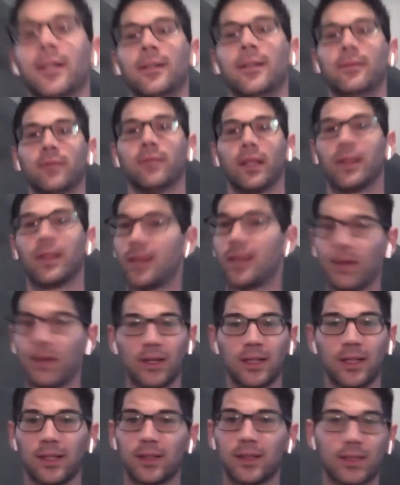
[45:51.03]
The
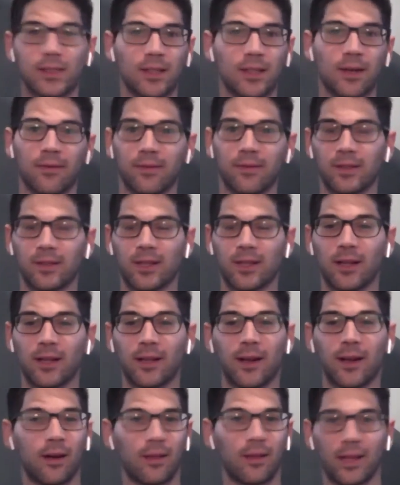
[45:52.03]
theory and stuff is all
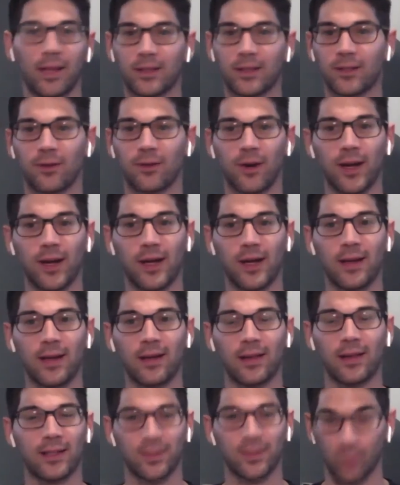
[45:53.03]
there, and that's great and
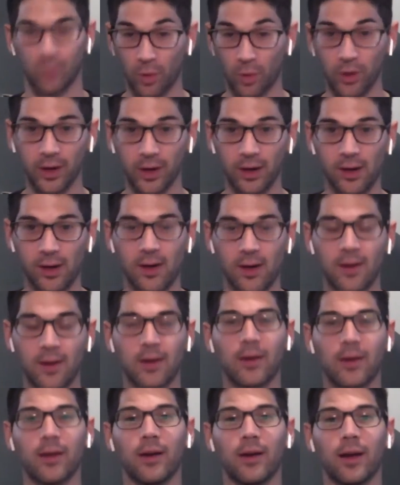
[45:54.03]
that's important.
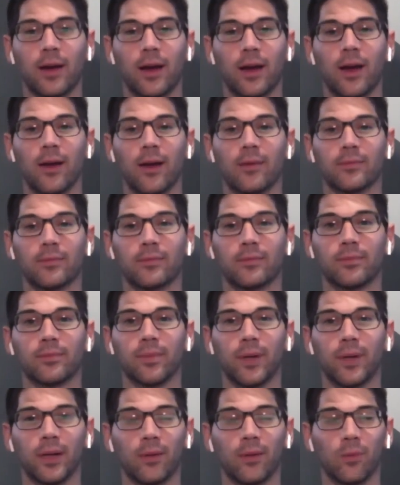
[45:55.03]

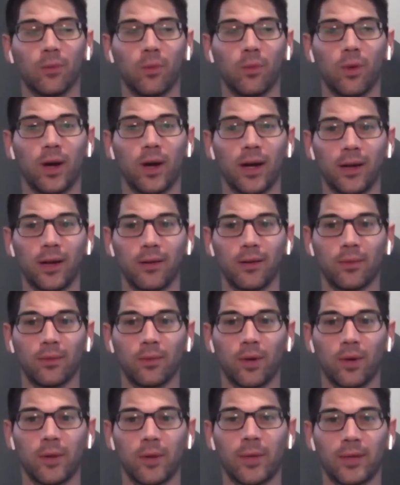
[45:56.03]
But
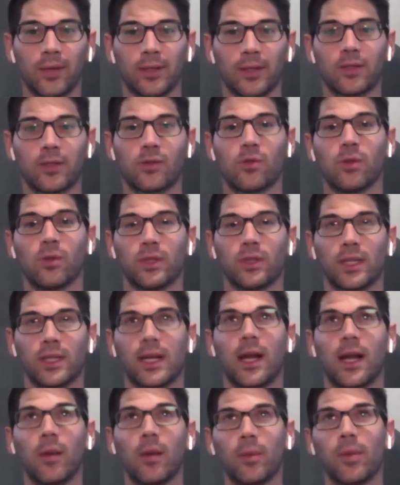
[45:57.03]
what about the school is going to
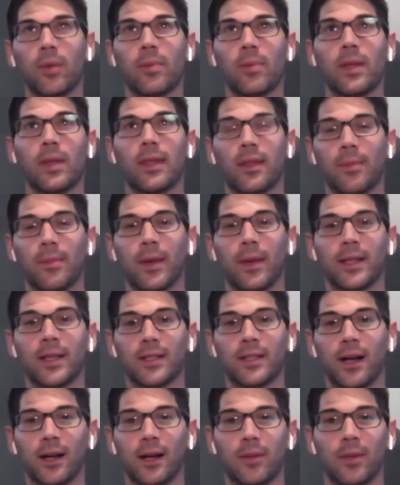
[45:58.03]
help me be the best
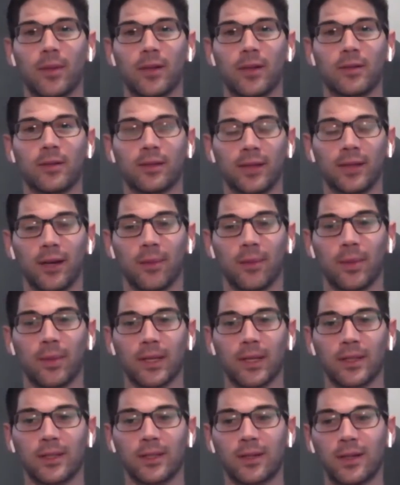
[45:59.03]
occupational
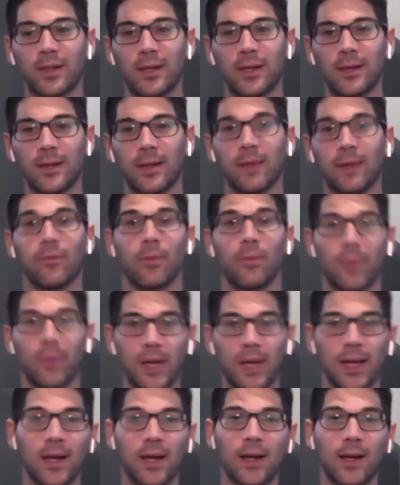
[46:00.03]
therapist? And for
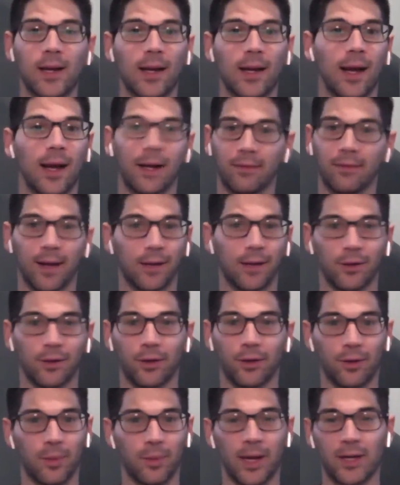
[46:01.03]
me, I
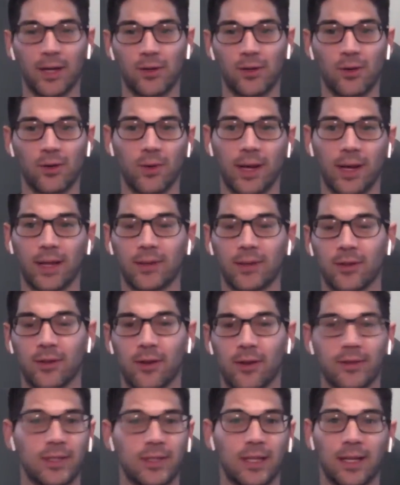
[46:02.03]
learned by doing. And so I
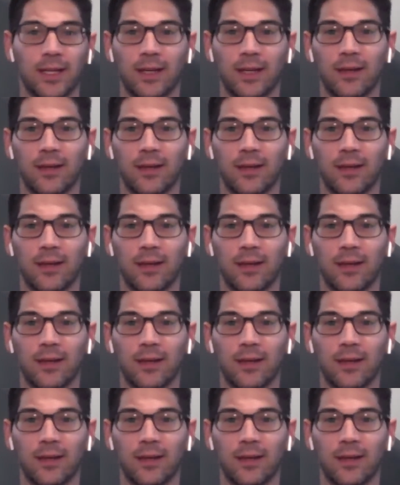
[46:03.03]
was thinking,